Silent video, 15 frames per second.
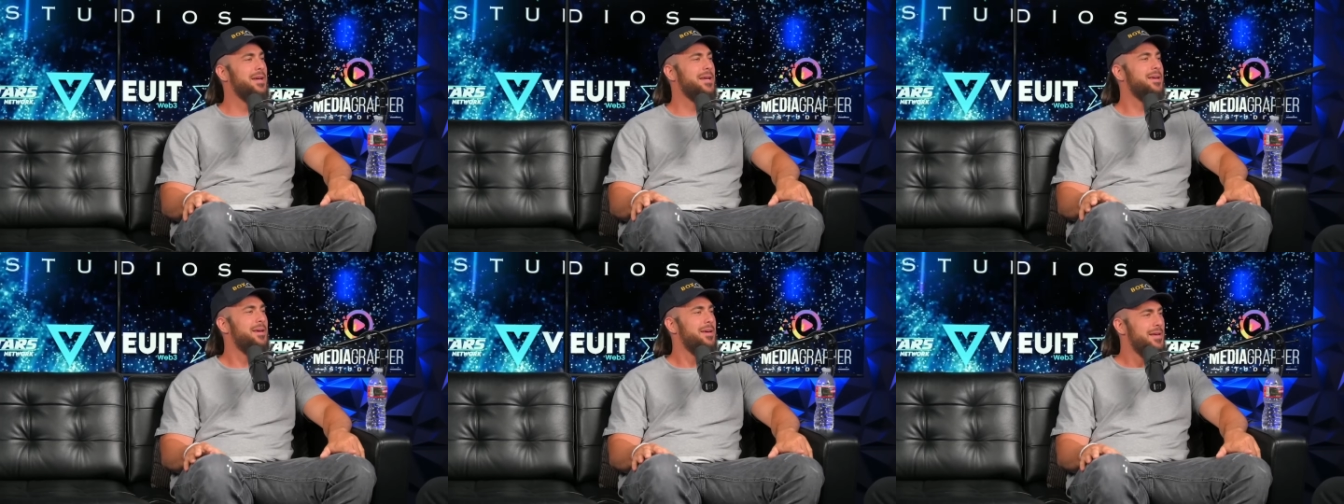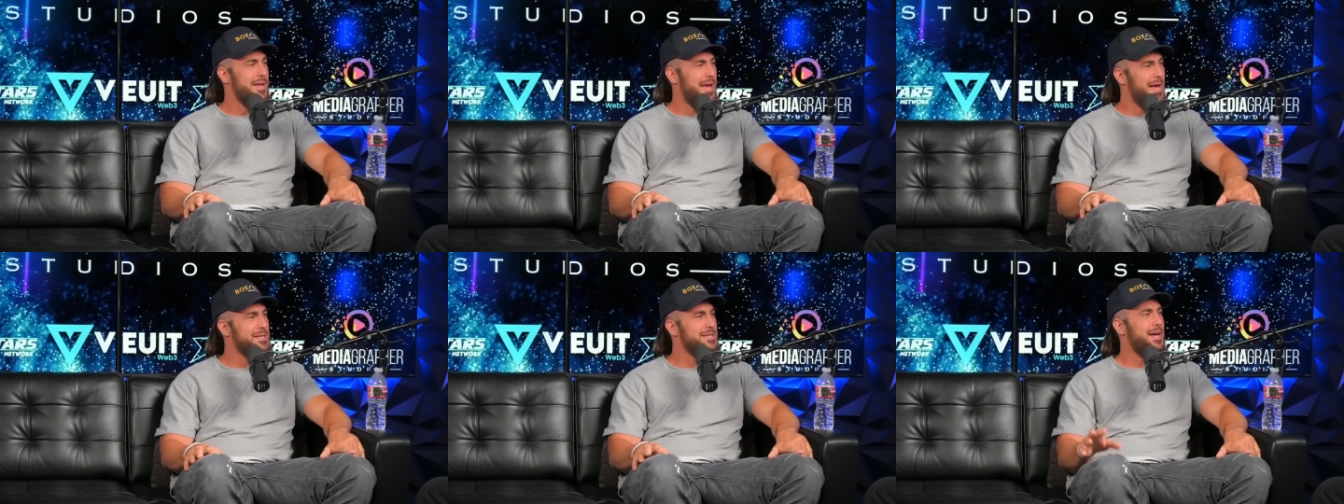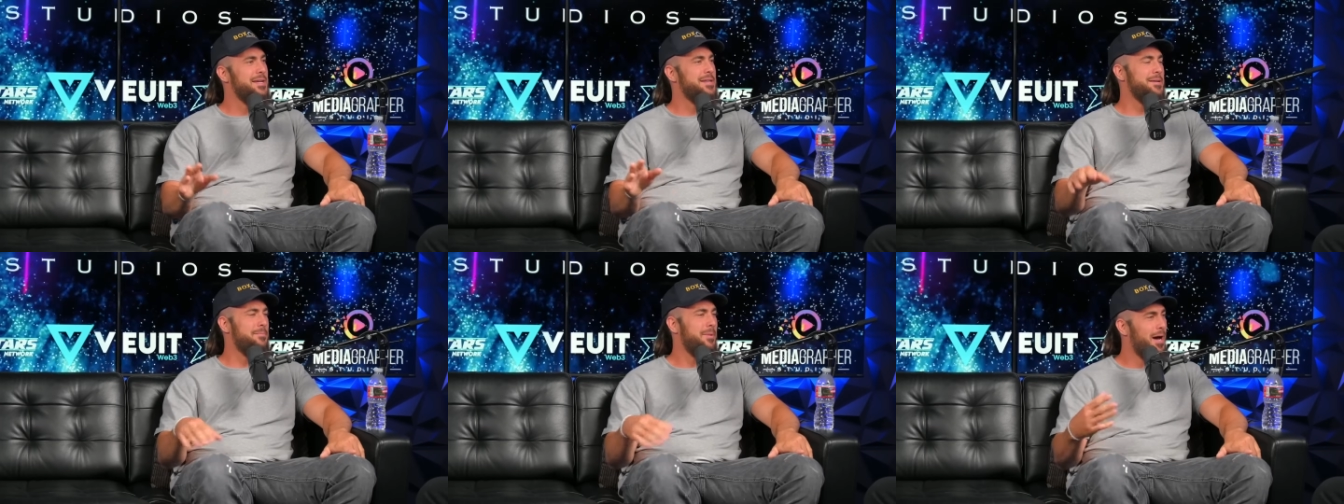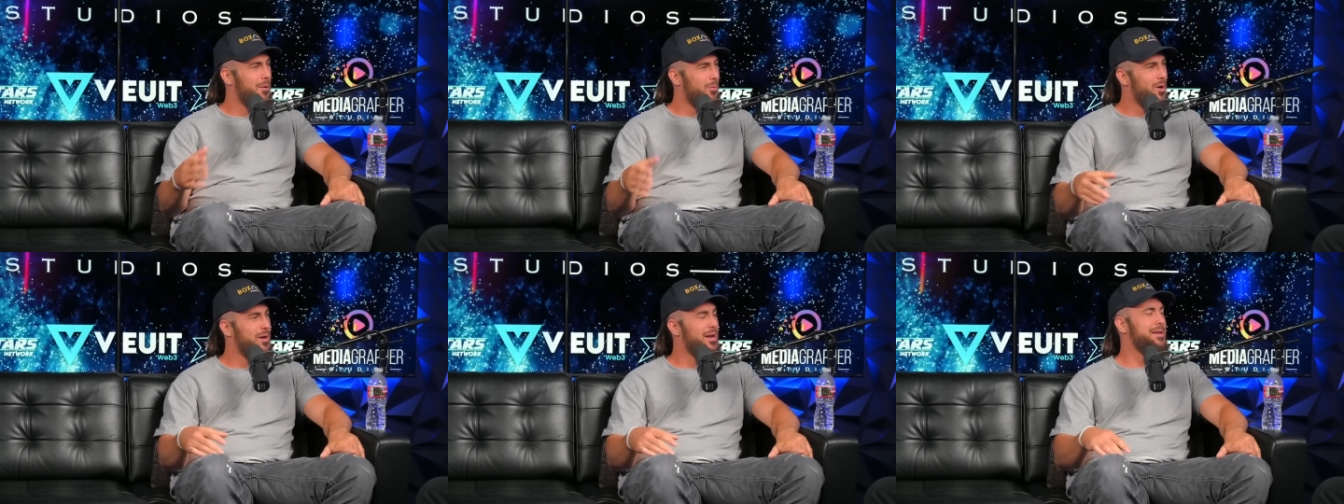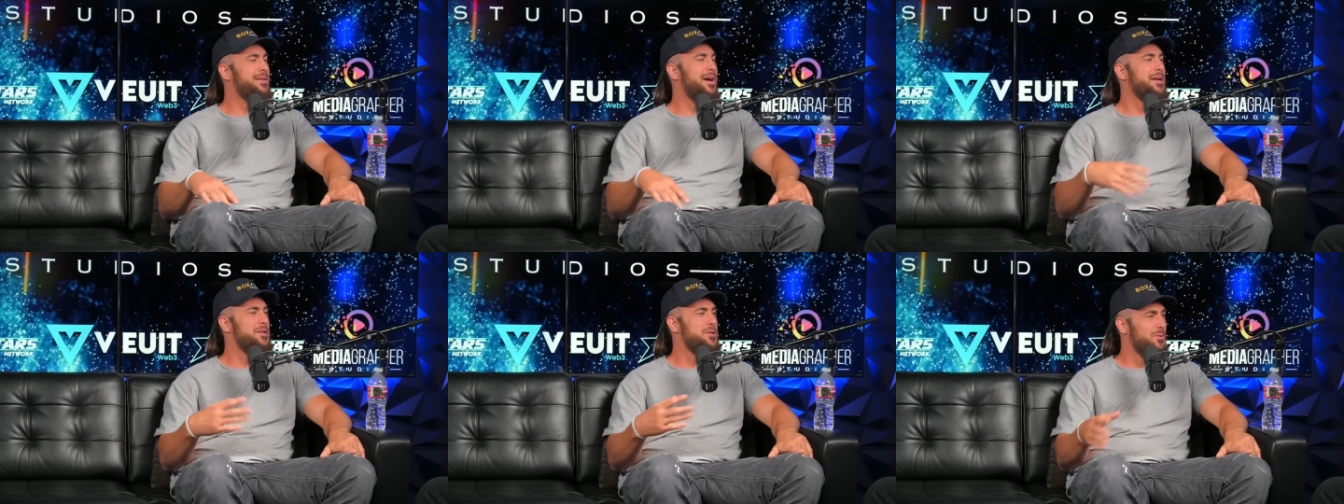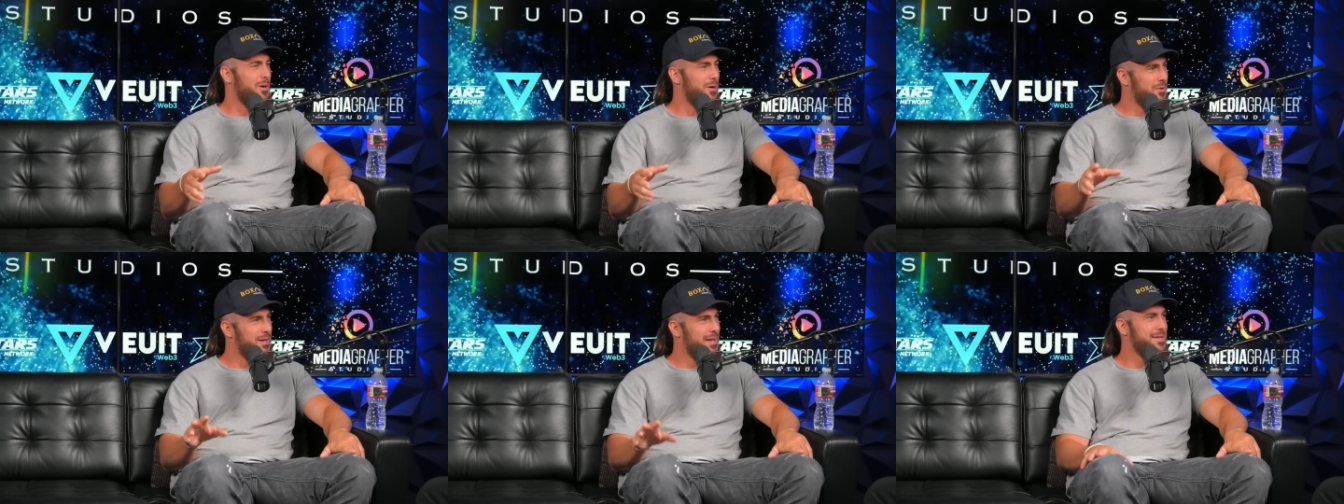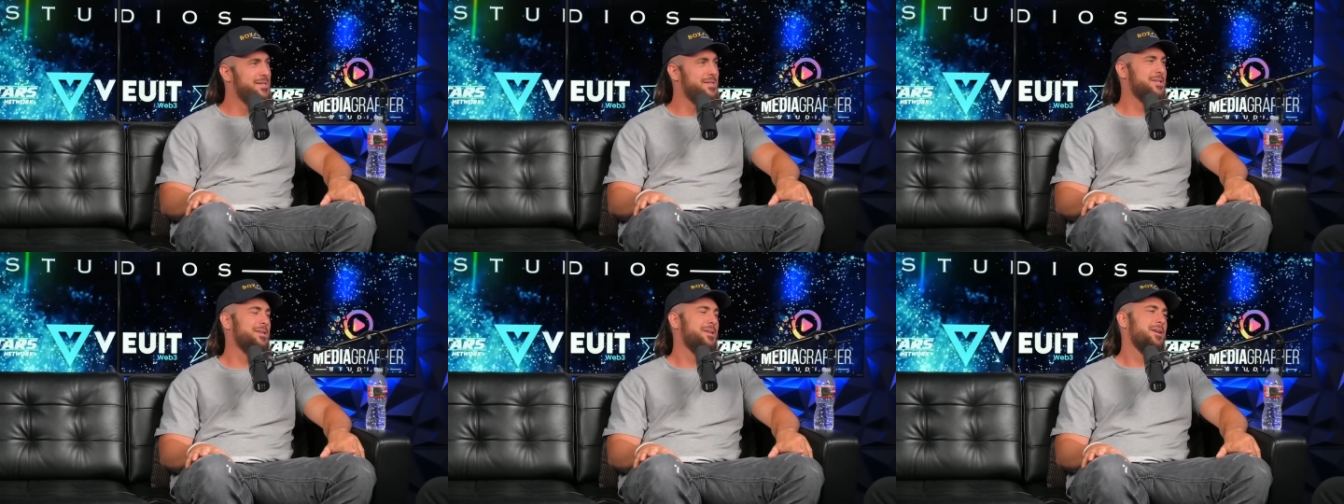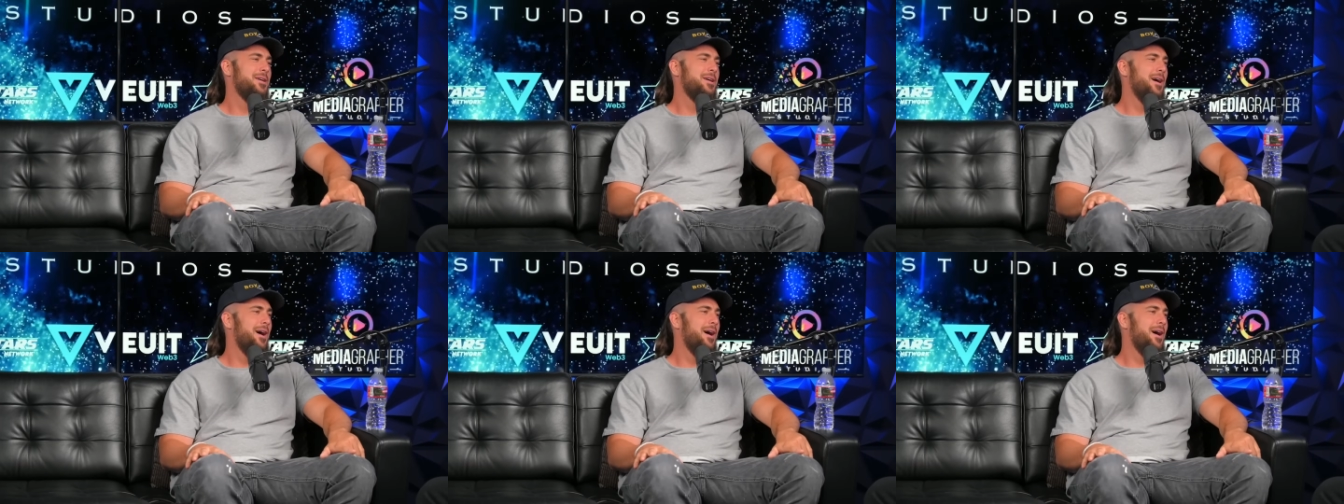like, yes, I did buy one. I, I do own it. Mm-hmm.